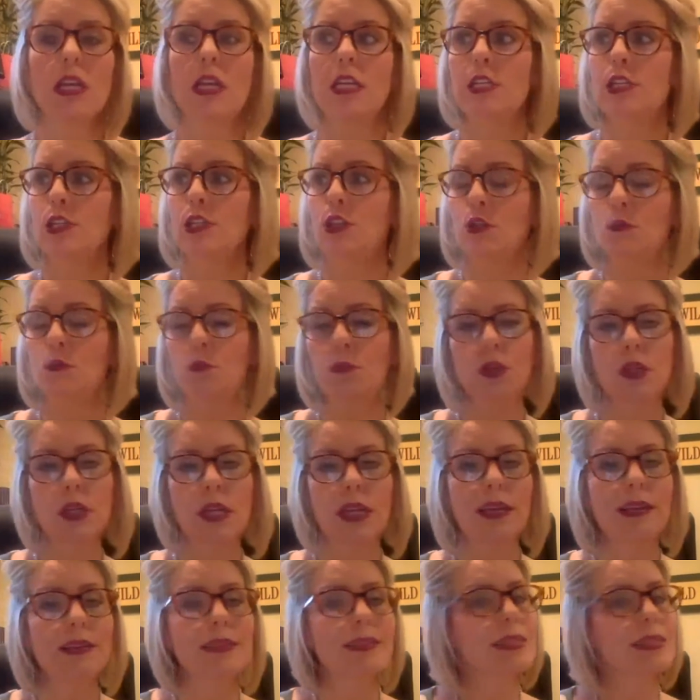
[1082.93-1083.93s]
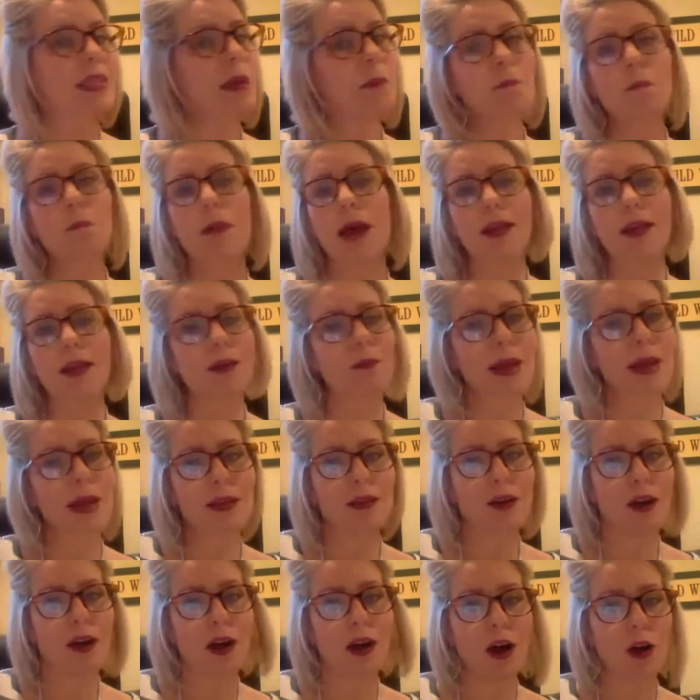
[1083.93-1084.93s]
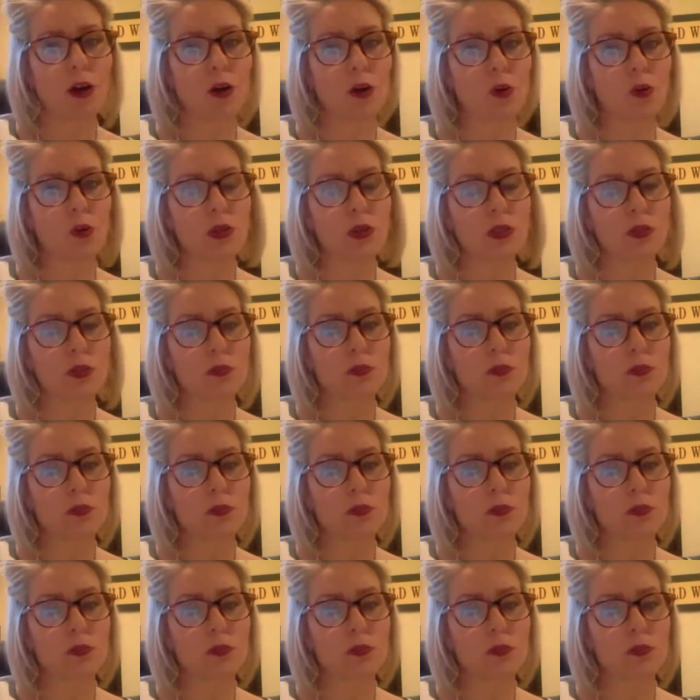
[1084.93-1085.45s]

and 2 bookings that may or may not hold.